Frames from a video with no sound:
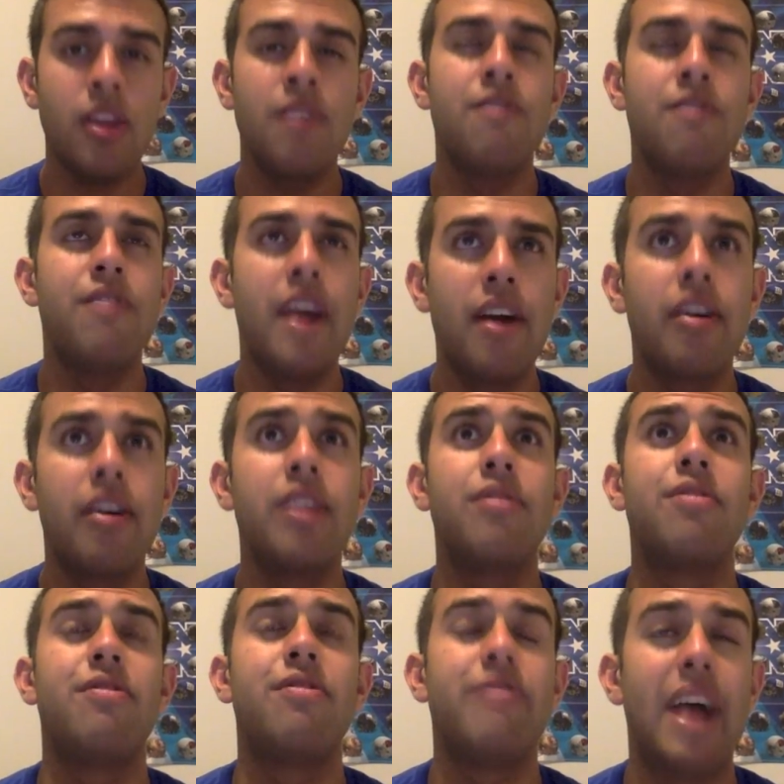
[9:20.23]
Very
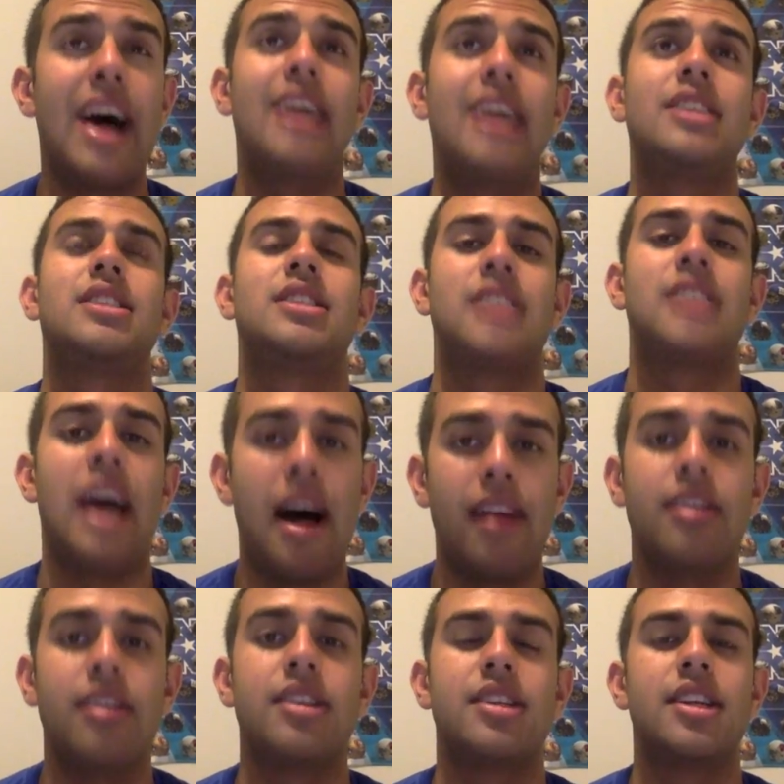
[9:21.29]
fast,
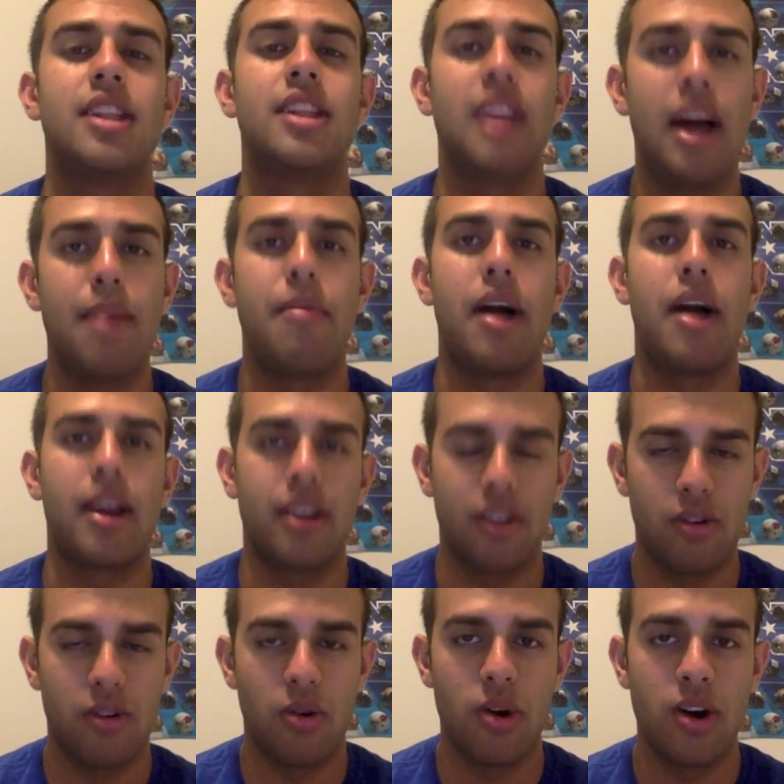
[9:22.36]
talented linebacking
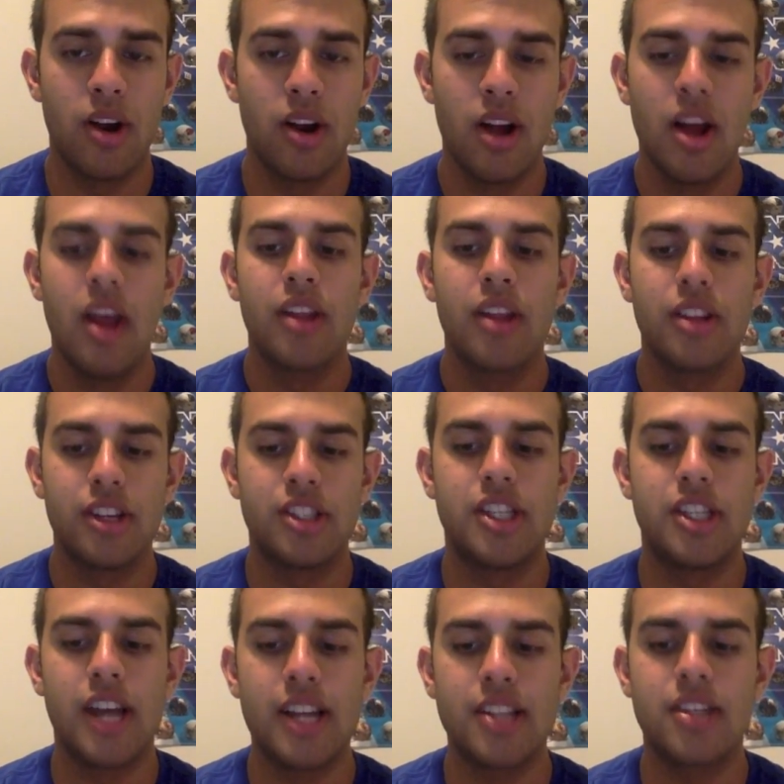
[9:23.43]
core. The
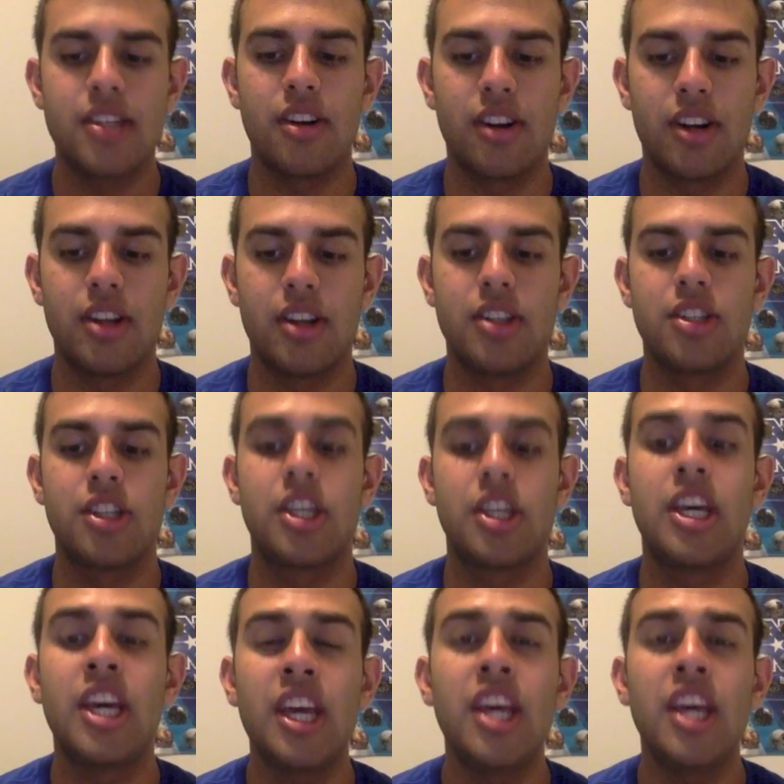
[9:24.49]
Jets are going to
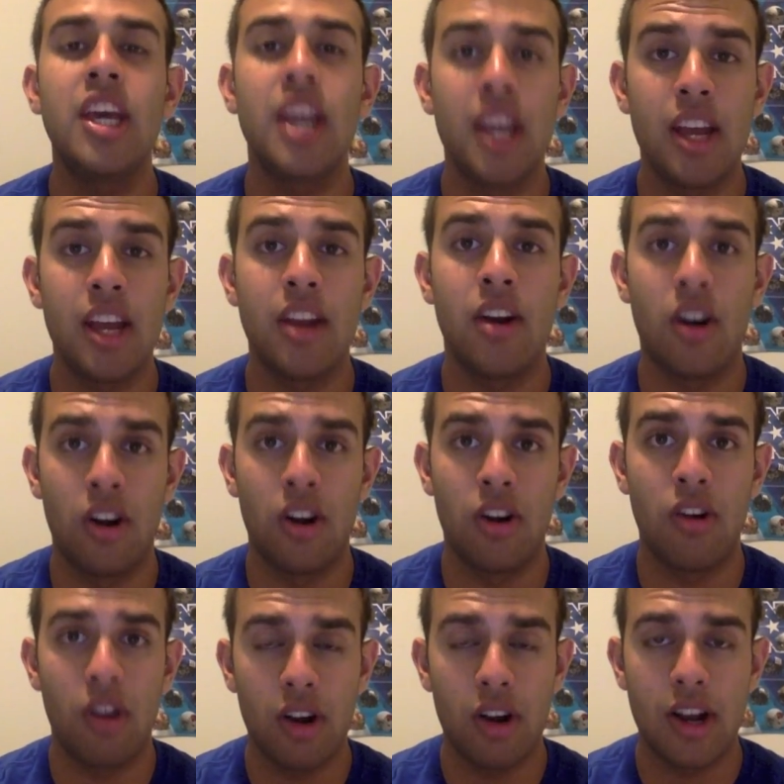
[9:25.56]
key in on
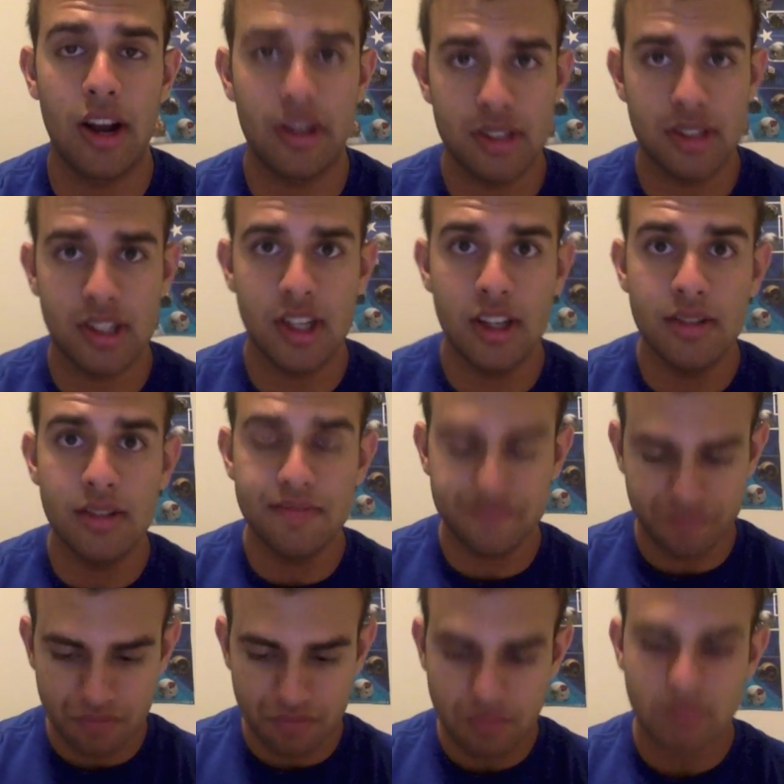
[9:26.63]
Gronkowski.
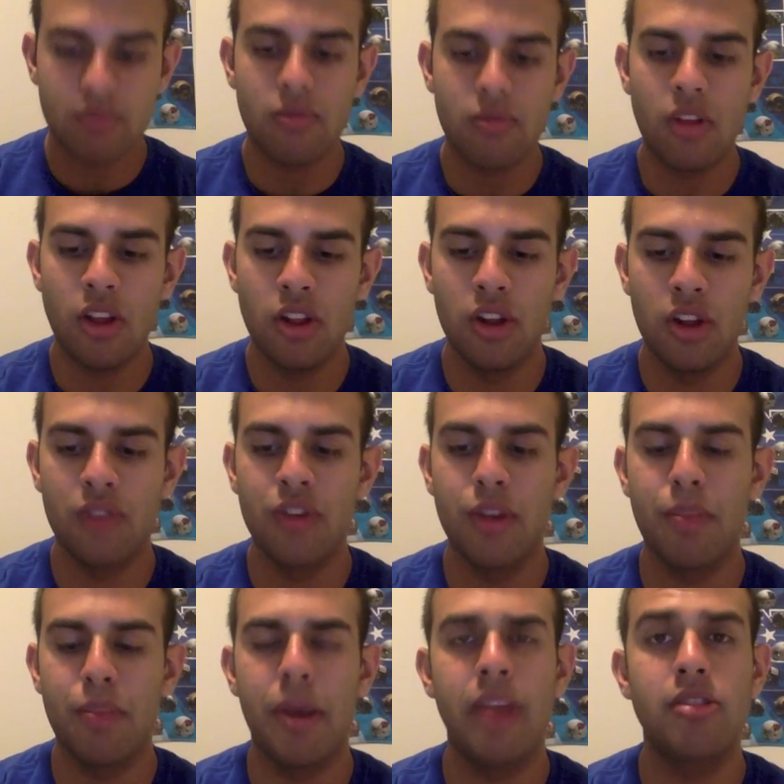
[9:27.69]
Look for the
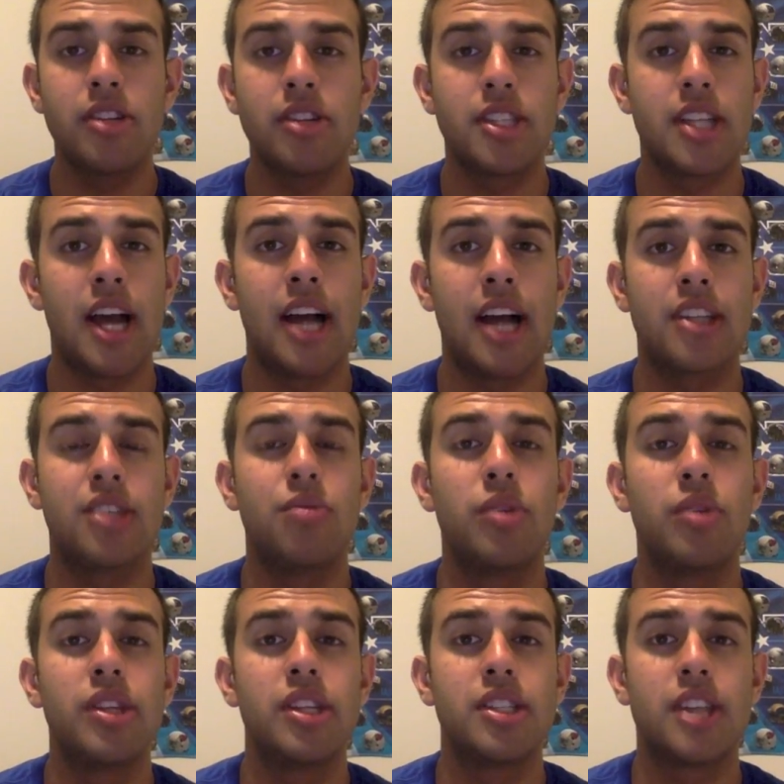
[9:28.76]
Patriots to actually
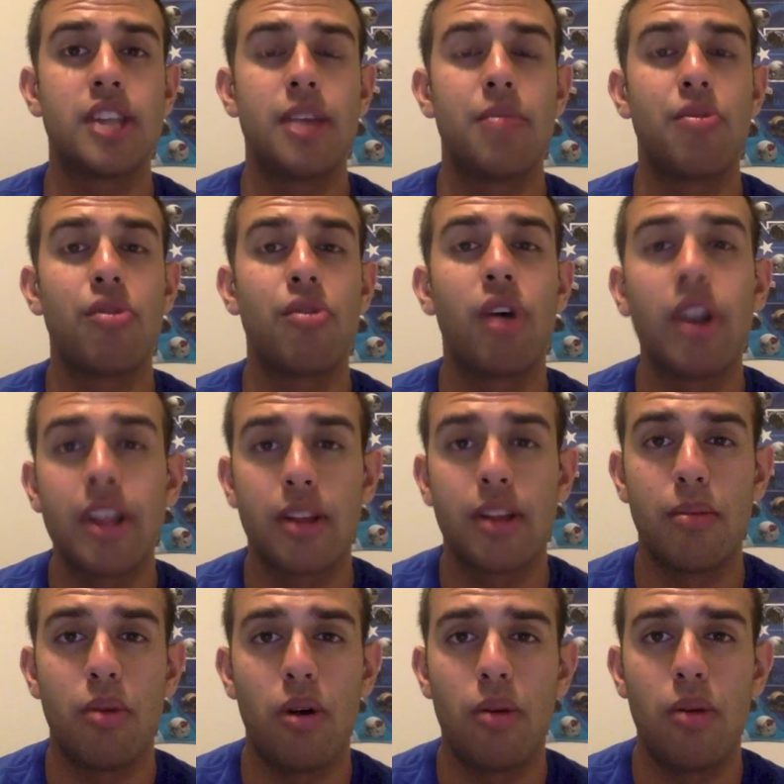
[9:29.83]
win this game running the
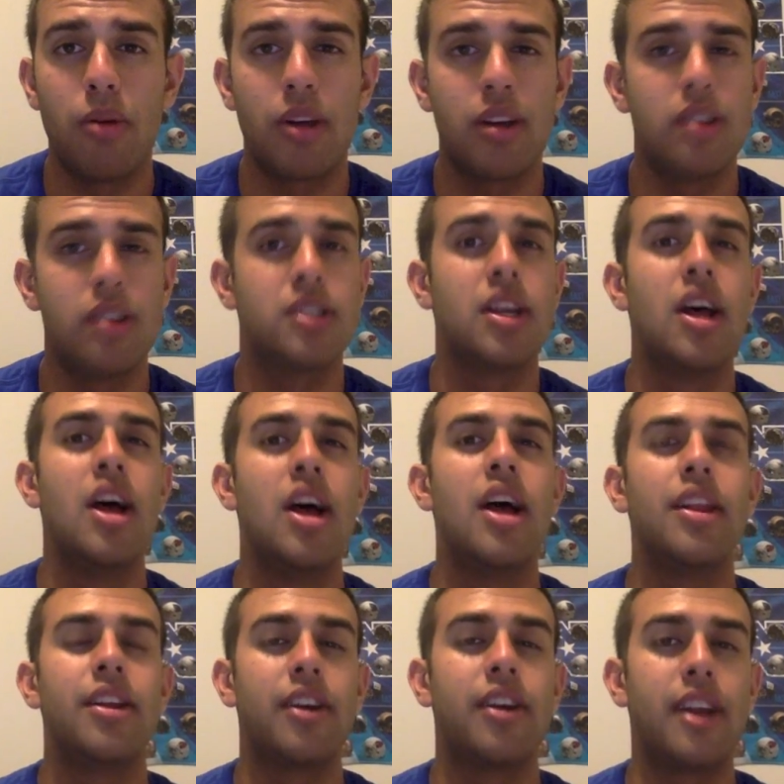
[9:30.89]
ball because
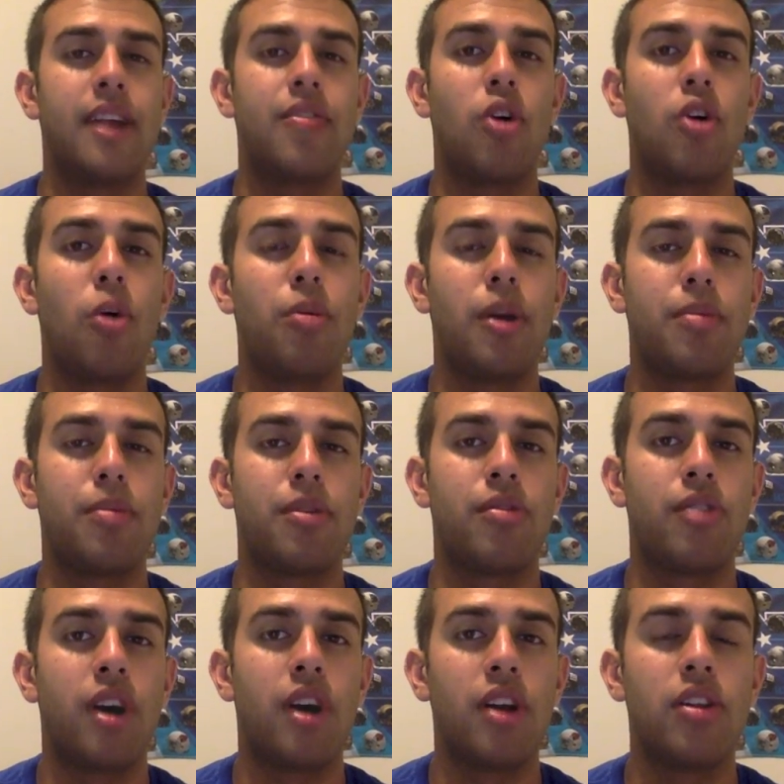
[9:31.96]
they're going to have to open up the
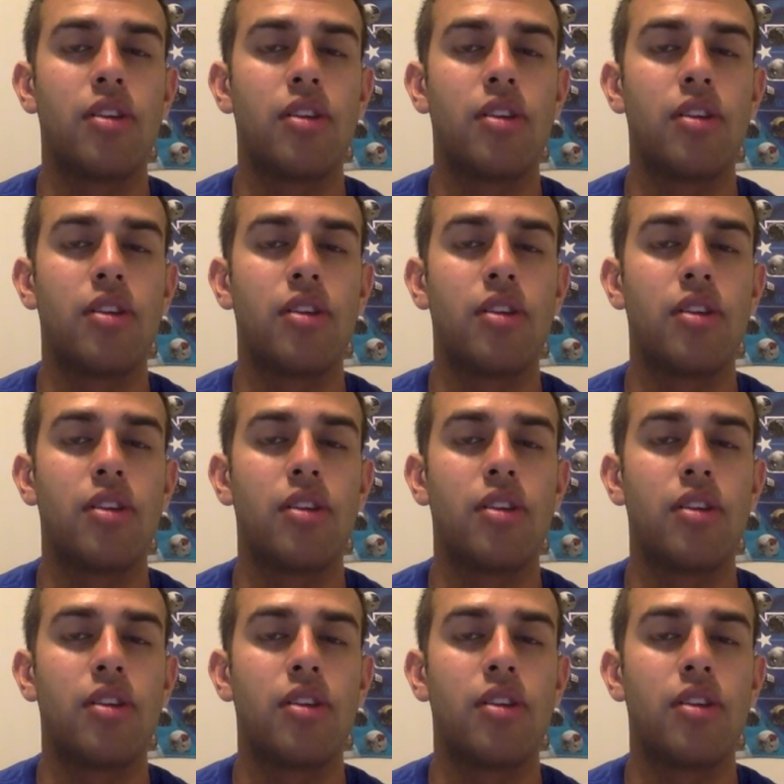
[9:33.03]
run.